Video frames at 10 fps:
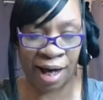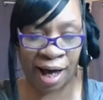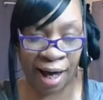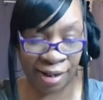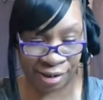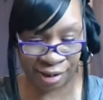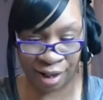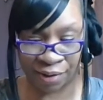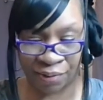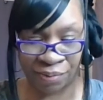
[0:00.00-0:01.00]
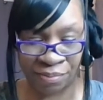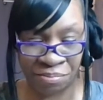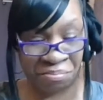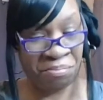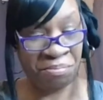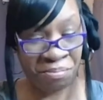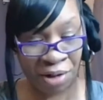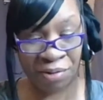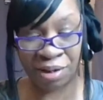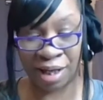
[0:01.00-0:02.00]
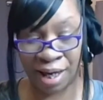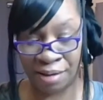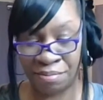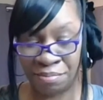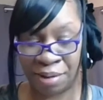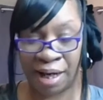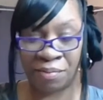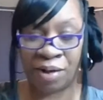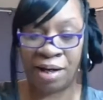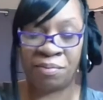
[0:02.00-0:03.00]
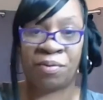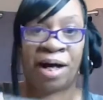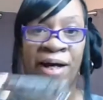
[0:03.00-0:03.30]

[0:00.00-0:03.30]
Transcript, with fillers: eyeshadow. Okay, by Wet n